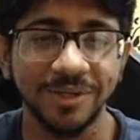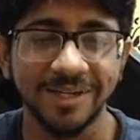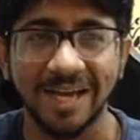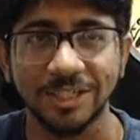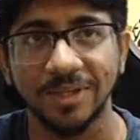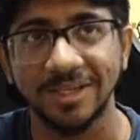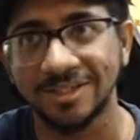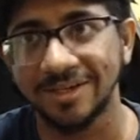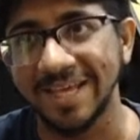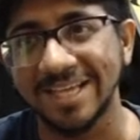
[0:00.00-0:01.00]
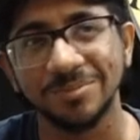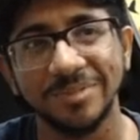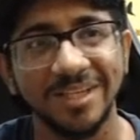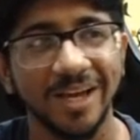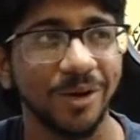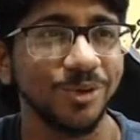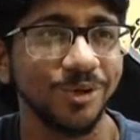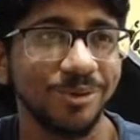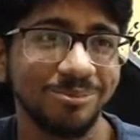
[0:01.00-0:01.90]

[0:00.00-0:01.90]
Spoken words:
It takes me around